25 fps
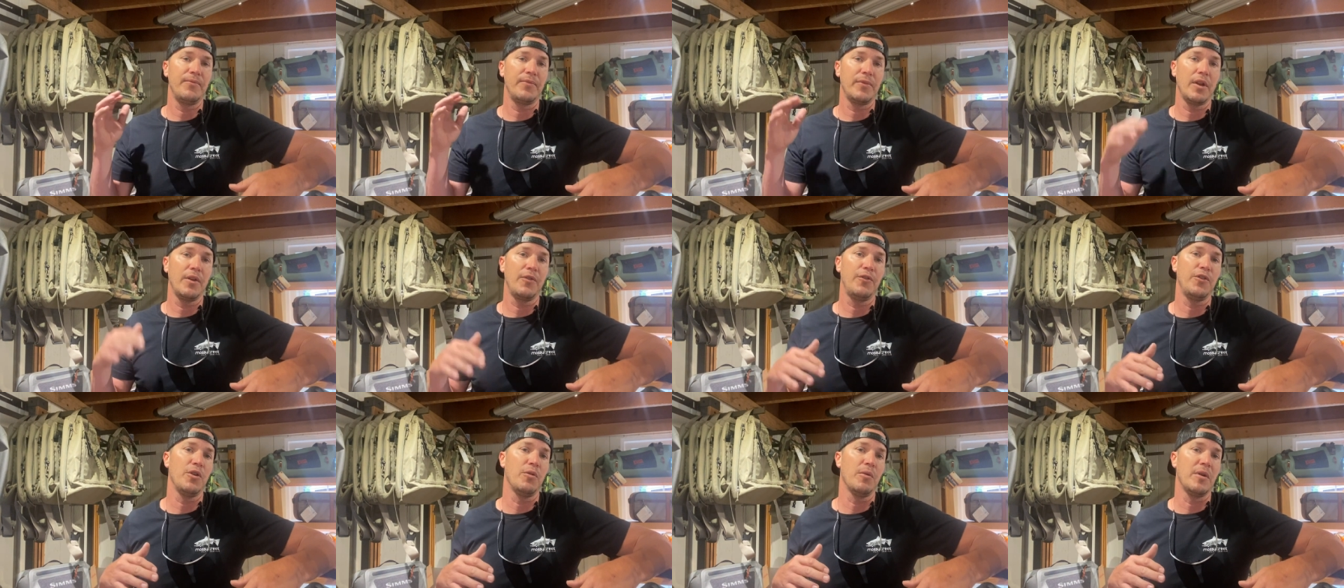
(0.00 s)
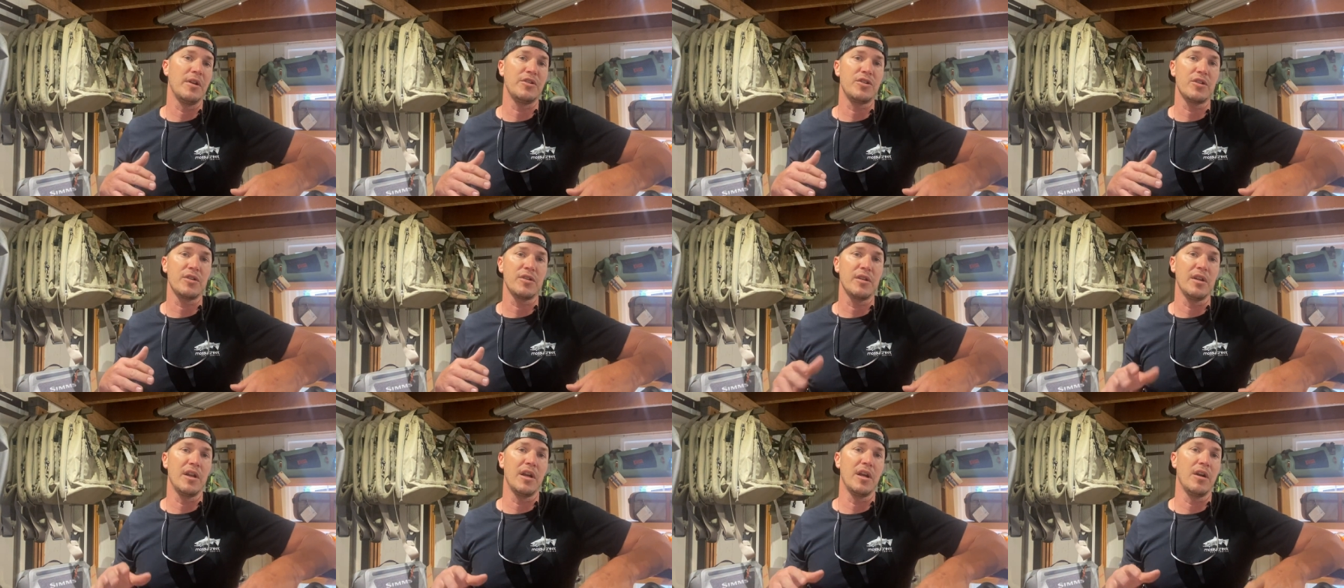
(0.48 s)
a few
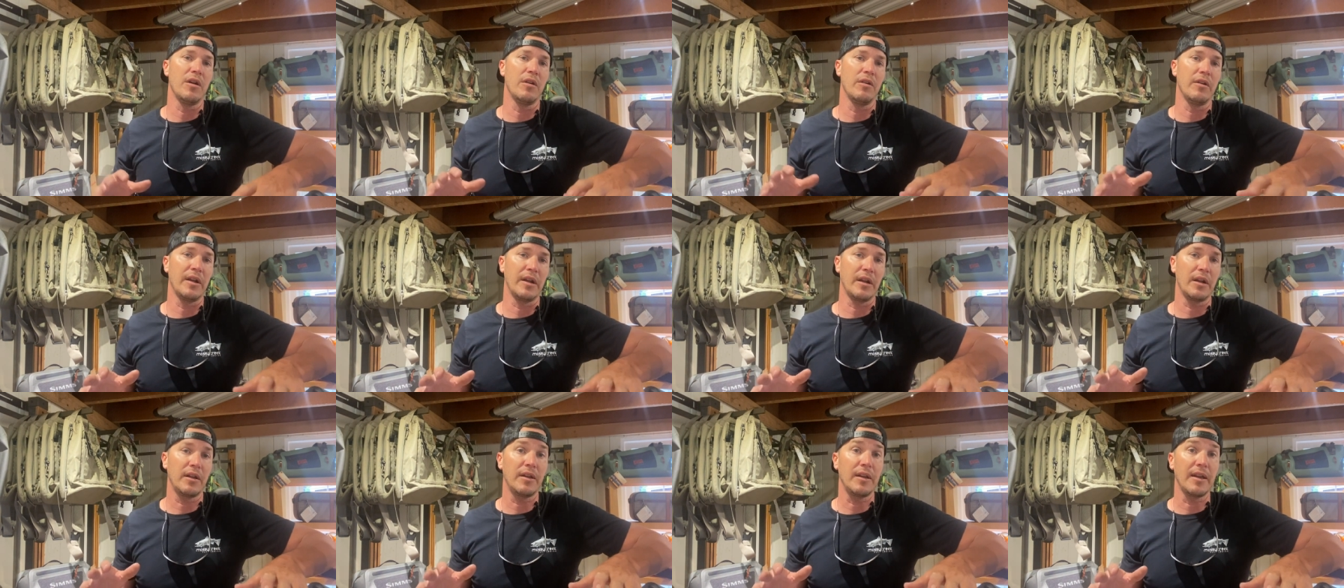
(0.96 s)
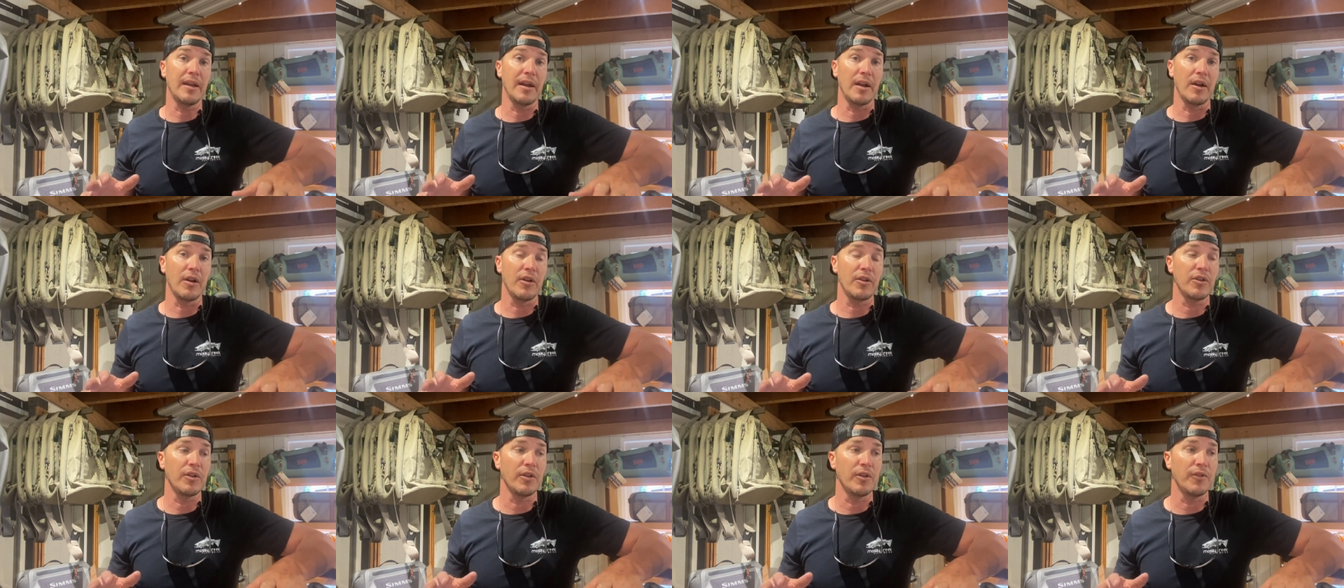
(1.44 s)
inches low and
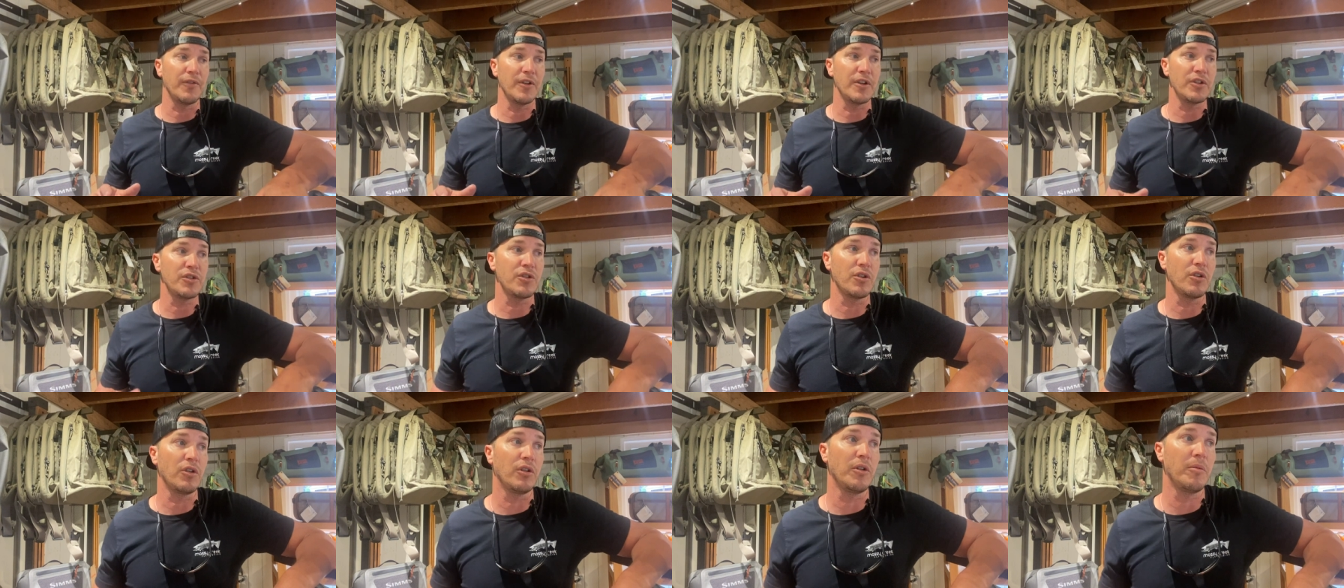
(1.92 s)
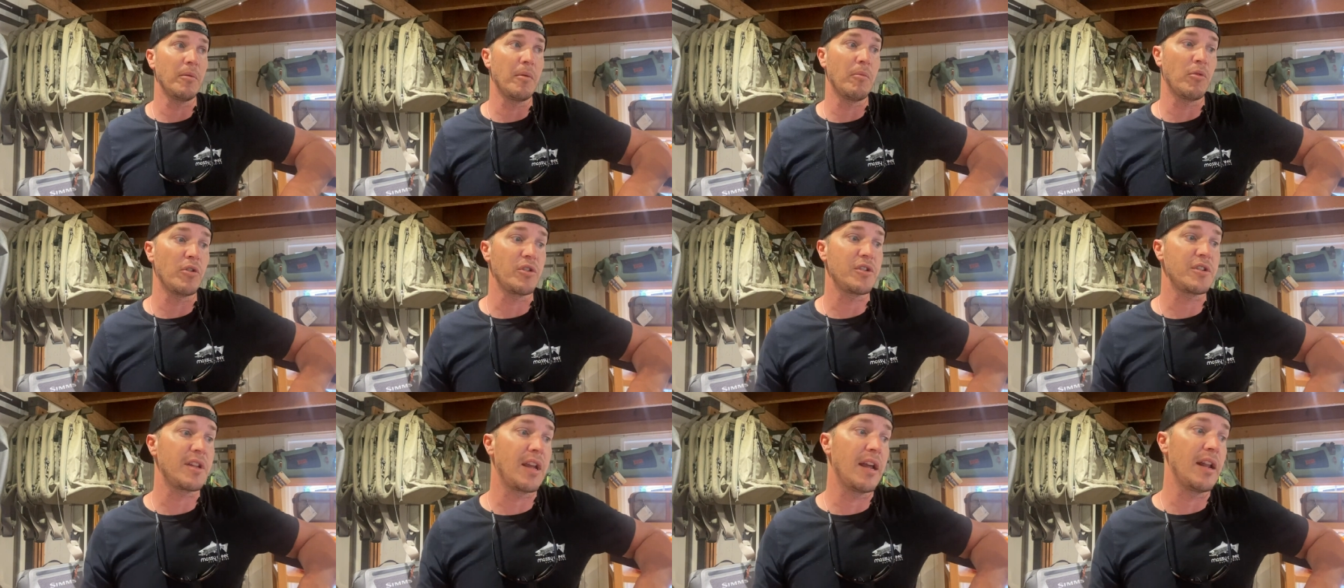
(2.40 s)
clear. So the fish are a little bit
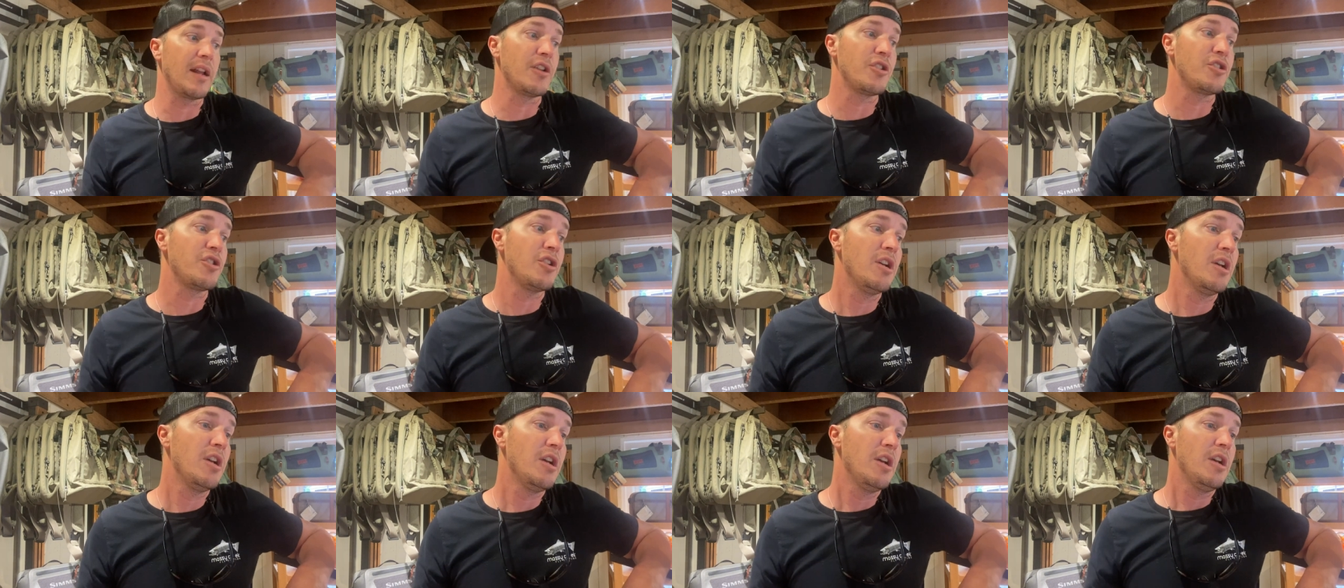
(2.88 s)
more skittish.